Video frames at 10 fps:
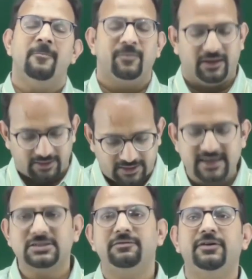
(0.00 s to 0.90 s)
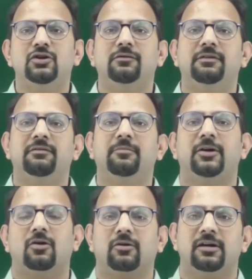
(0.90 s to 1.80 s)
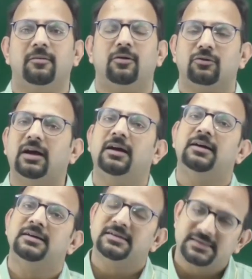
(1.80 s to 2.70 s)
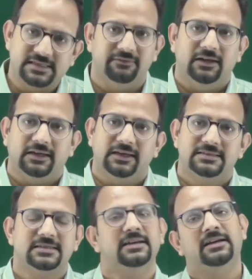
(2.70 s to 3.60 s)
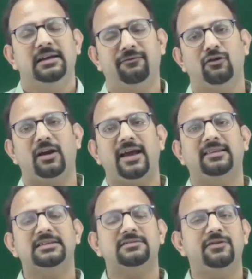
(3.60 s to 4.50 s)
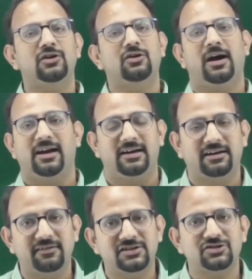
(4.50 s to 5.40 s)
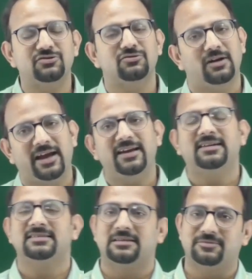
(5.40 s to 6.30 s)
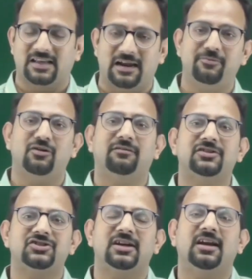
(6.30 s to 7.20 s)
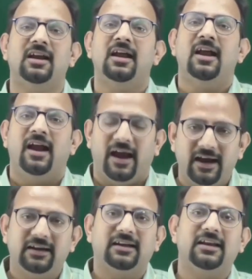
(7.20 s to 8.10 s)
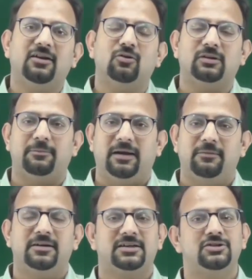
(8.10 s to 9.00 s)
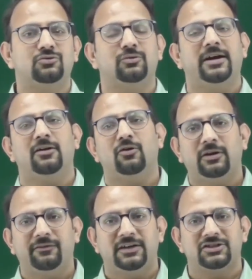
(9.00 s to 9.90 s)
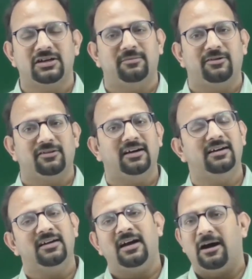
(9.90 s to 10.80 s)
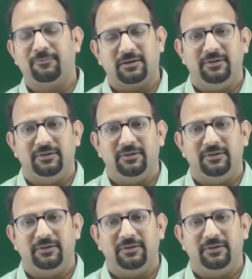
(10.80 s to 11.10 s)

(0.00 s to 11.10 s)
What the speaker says: In the next video we will be talking about the civil case. If you like this video, I'll request you to like, subscribe to our channel and click on the bell button to get notification about the upcoming